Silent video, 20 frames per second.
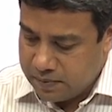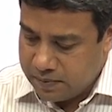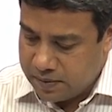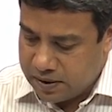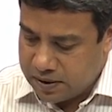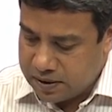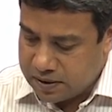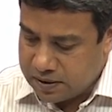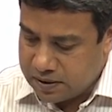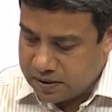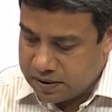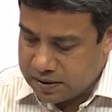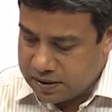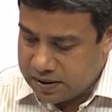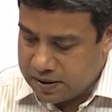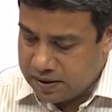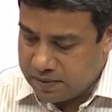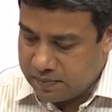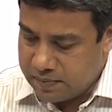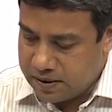partial
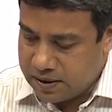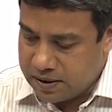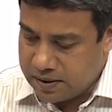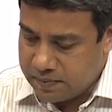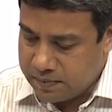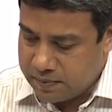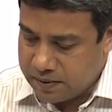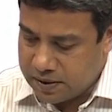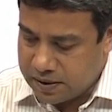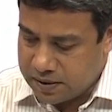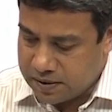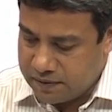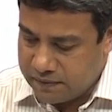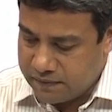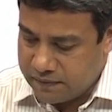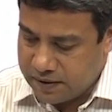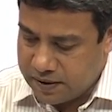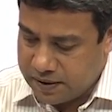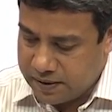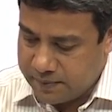c by partial
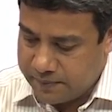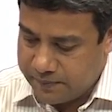phi.